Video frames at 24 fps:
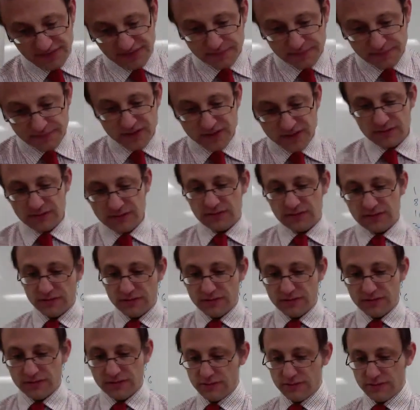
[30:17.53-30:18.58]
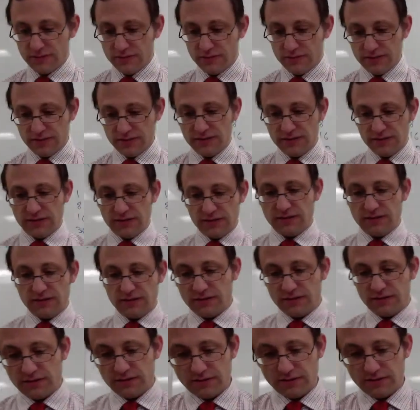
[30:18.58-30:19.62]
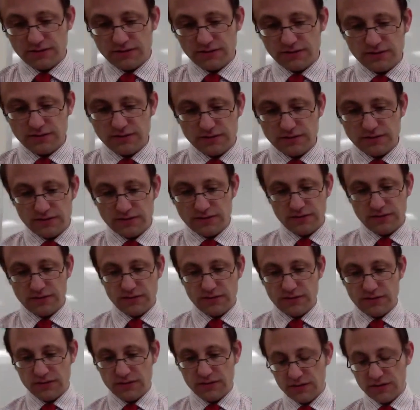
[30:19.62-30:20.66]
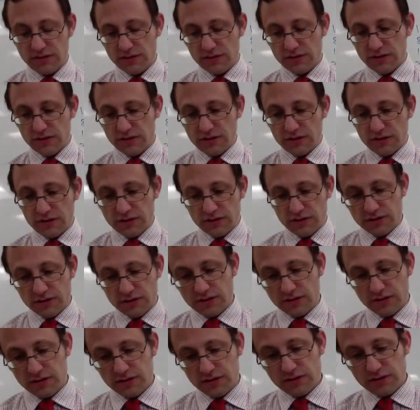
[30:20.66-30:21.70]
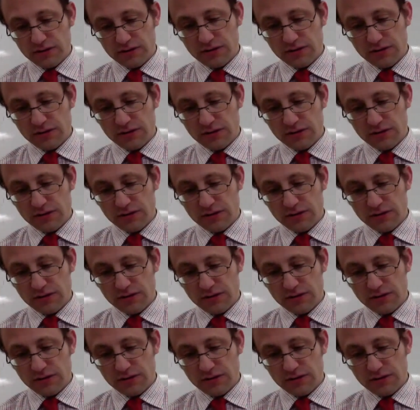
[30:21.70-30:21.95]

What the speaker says: What does it mean if she didn't sanctify it? What does it mean, hevia, and then meta?